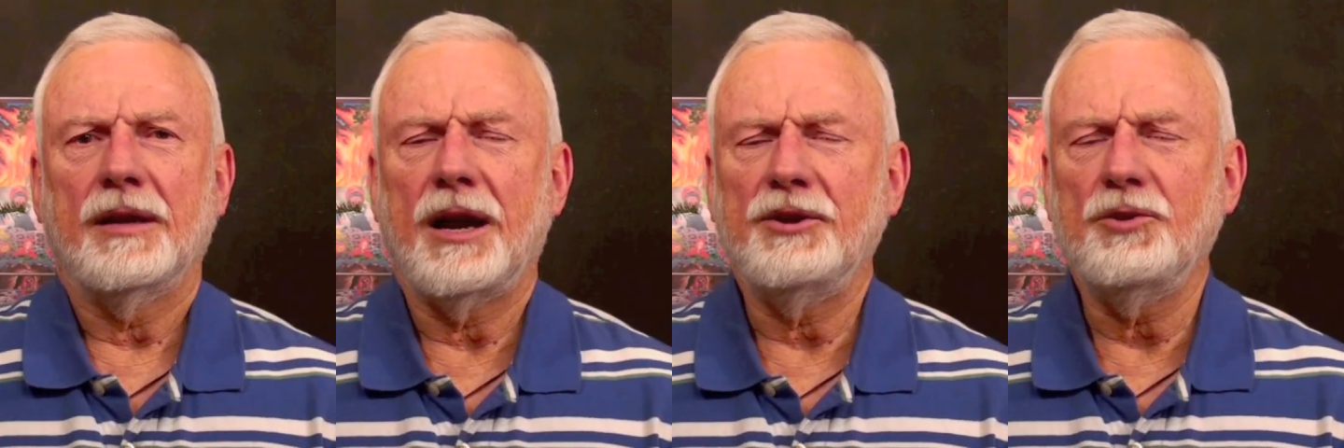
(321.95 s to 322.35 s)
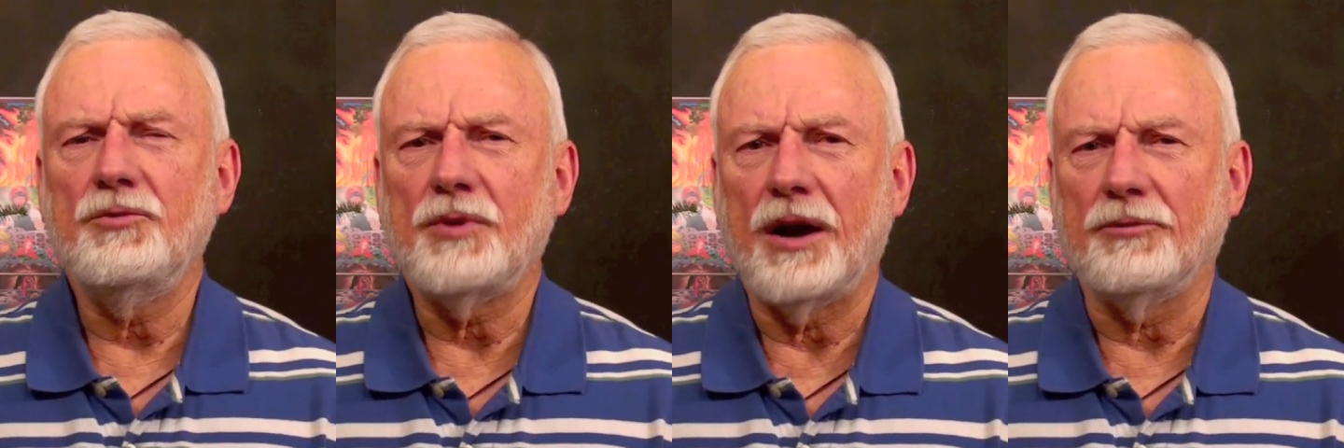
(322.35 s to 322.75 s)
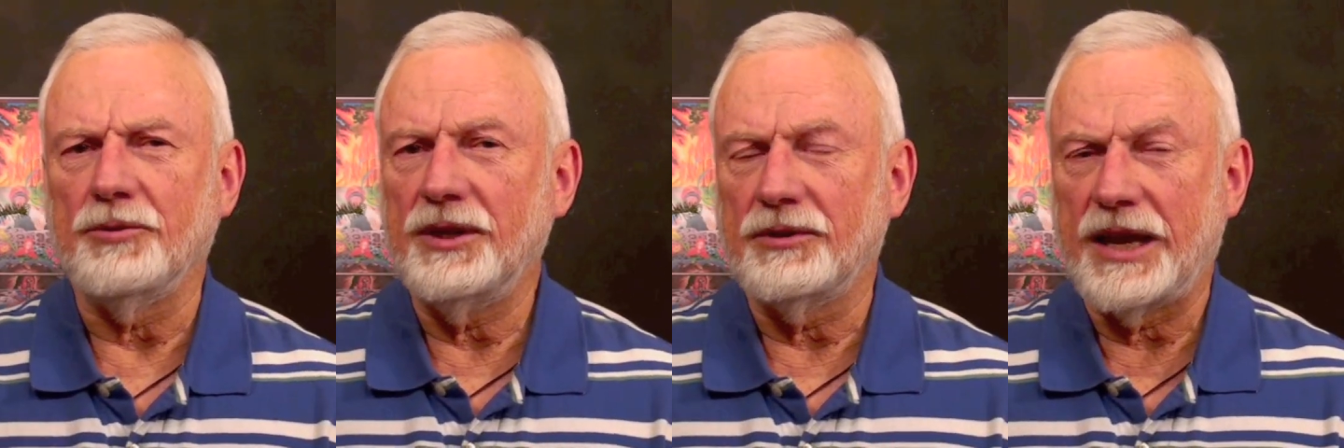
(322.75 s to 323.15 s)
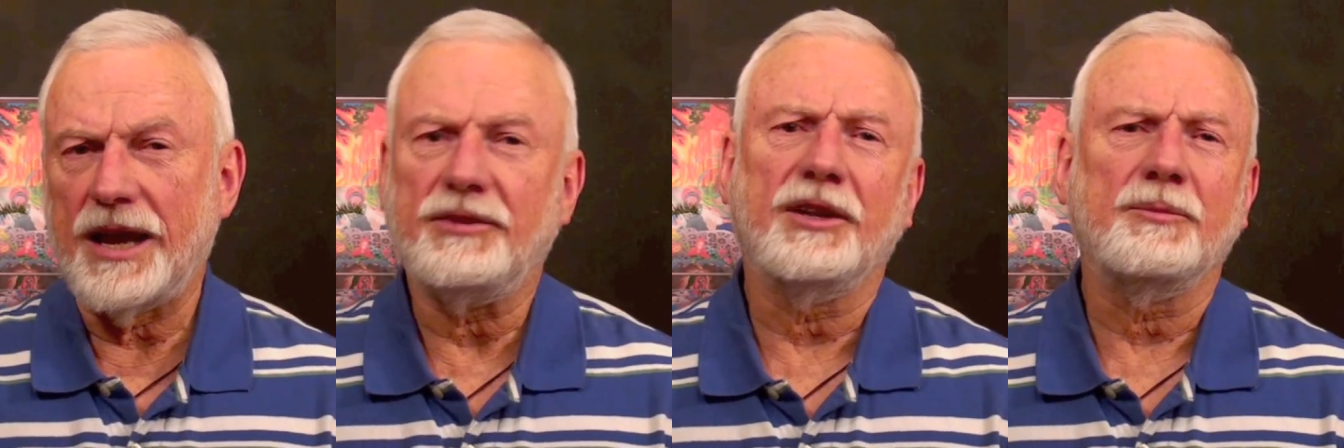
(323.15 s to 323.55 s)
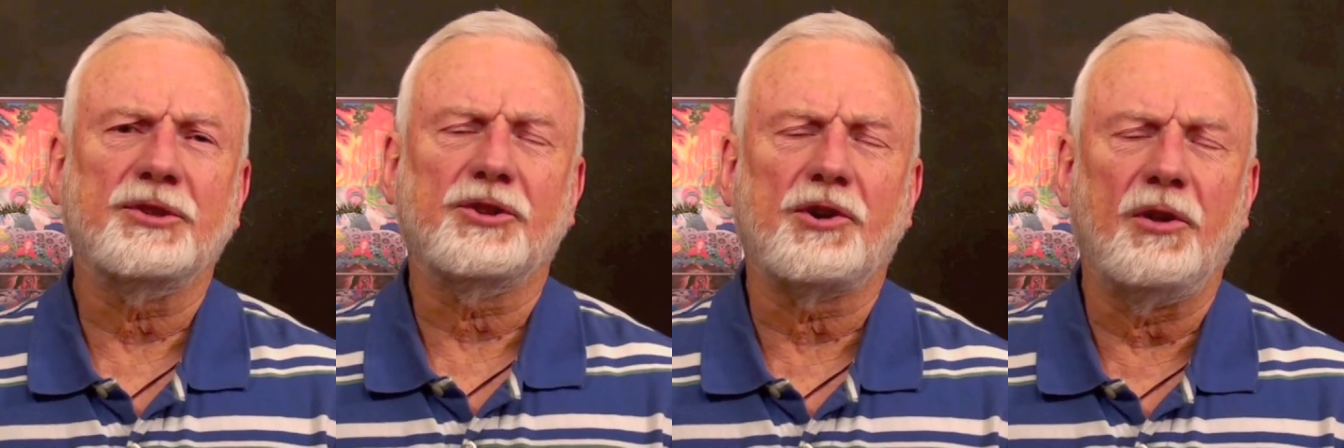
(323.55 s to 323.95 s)
Are you a real Catholic,
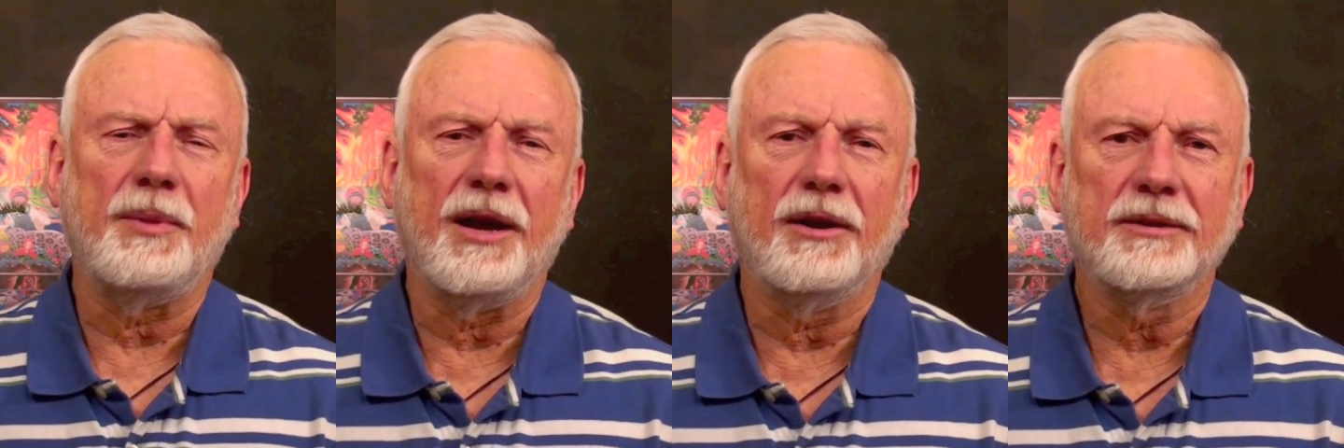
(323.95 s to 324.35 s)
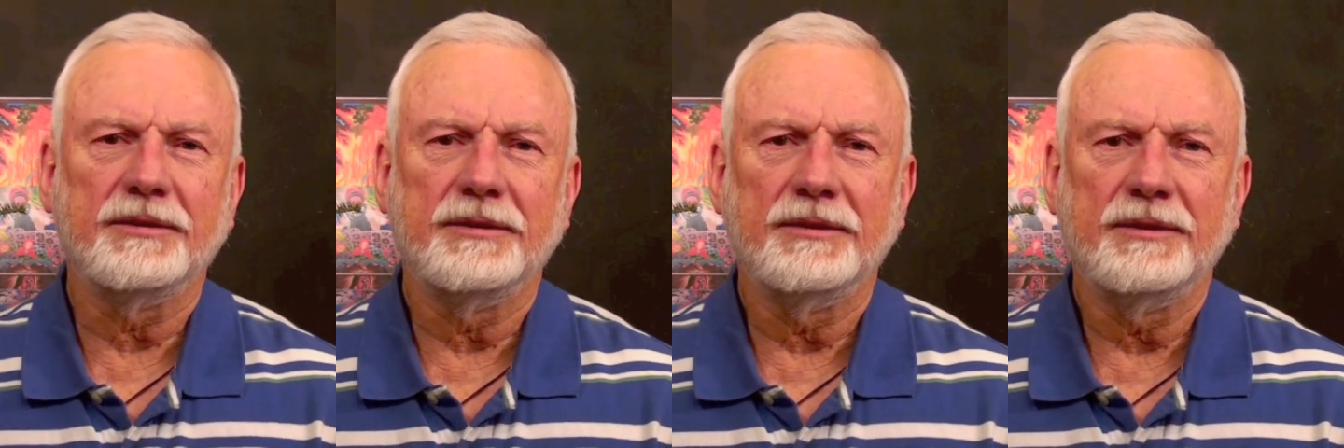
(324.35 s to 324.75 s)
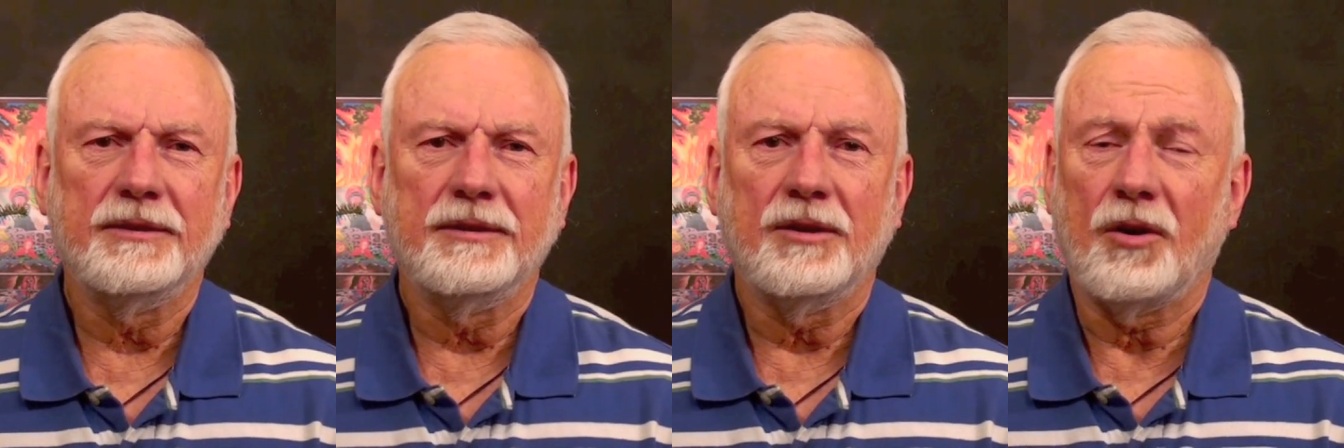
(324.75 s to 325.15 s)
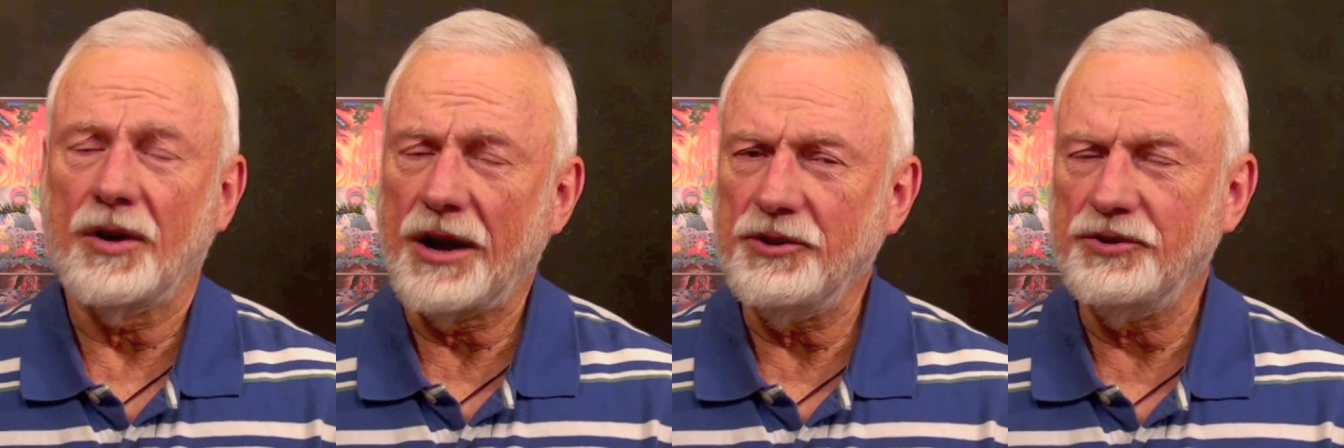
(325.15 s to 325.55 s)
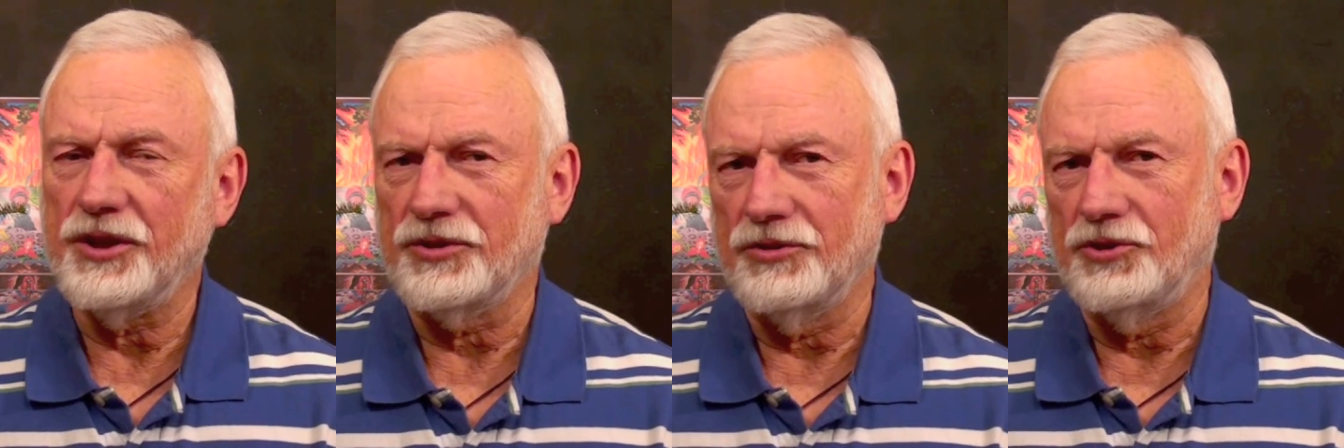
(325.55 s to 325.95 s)
Mr. Colbert? Or are you
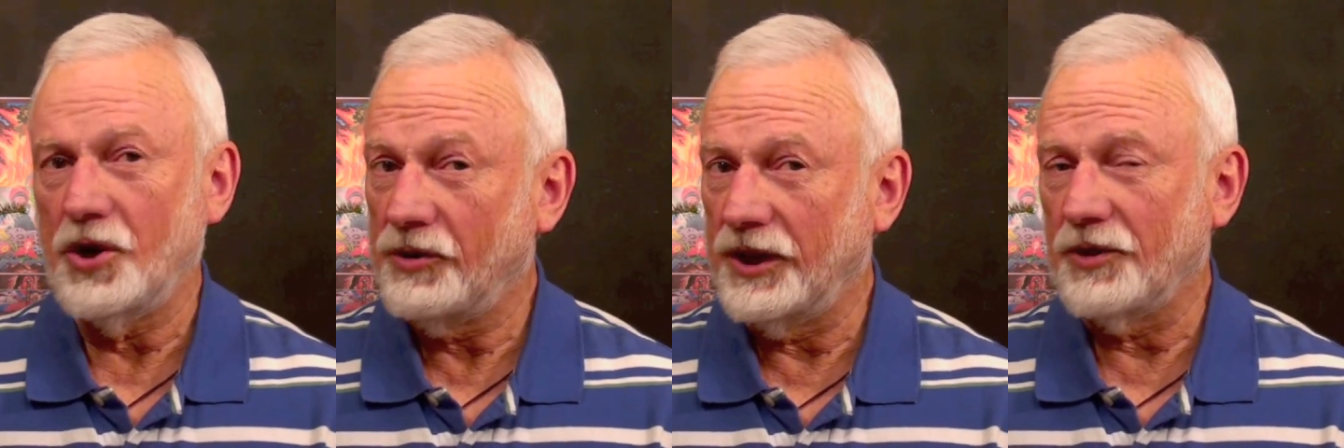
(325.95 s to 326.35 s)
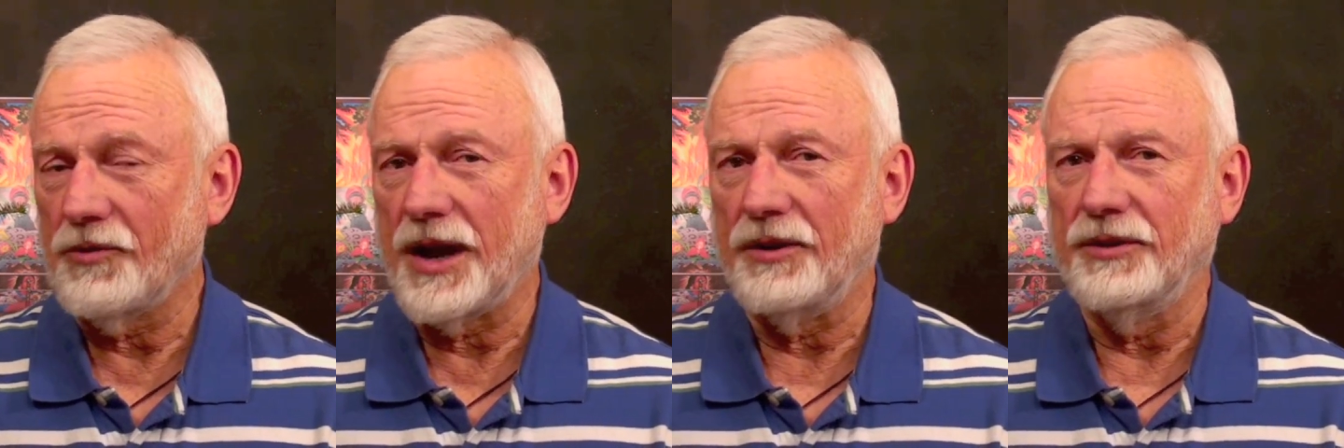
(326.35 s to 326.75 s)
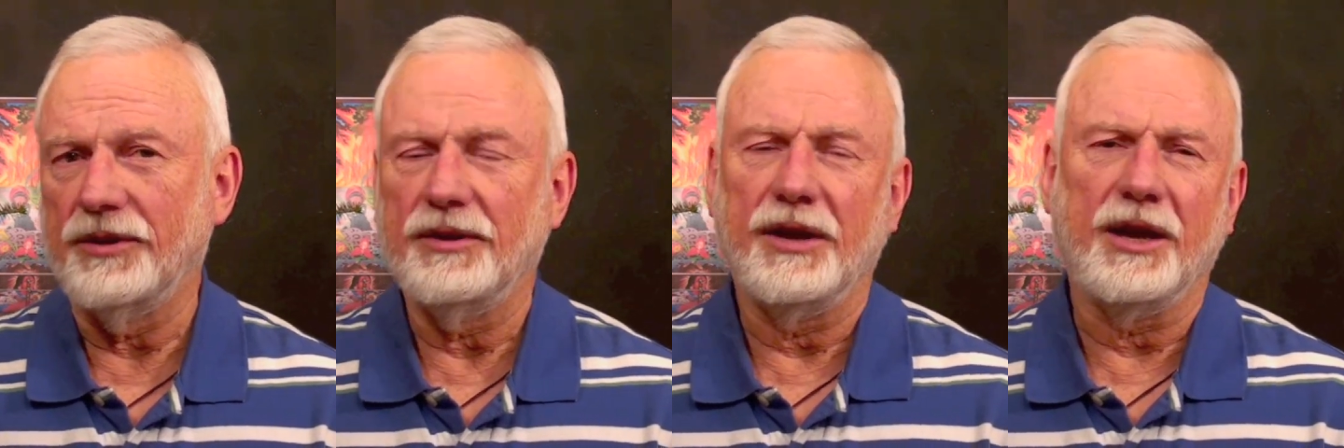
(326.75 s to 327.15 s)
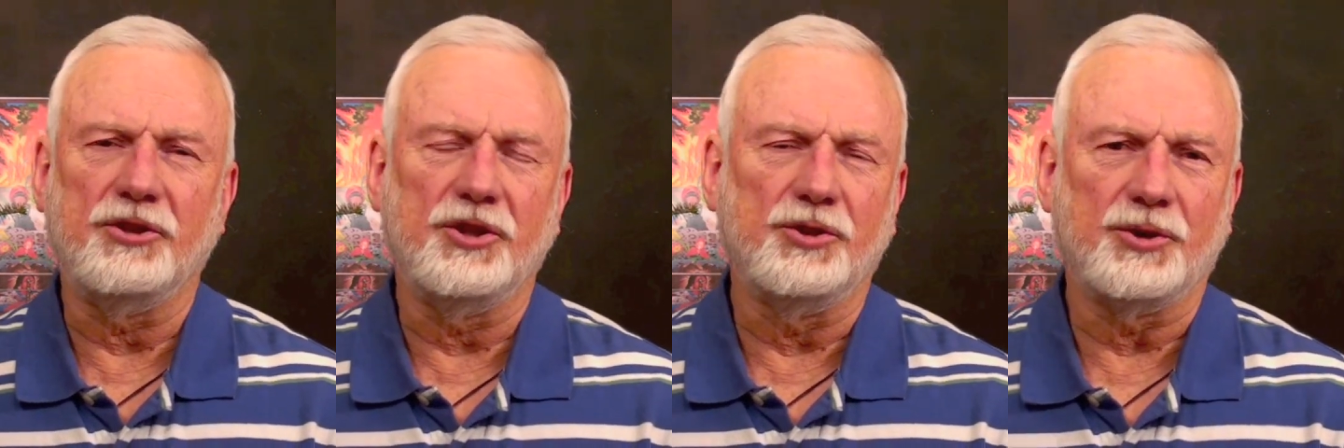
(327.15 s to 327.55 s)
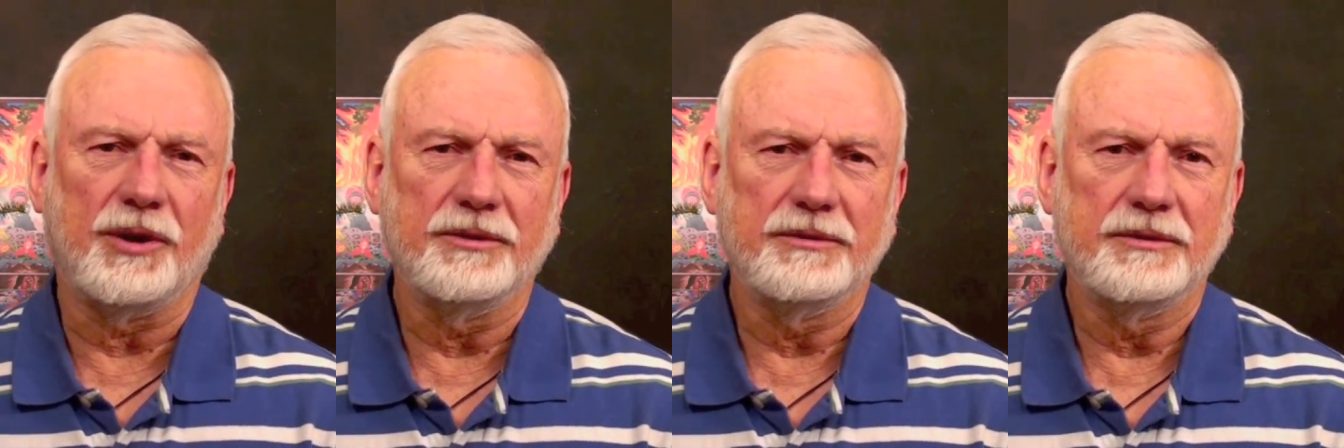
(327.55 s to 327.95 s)
just joking around as usual?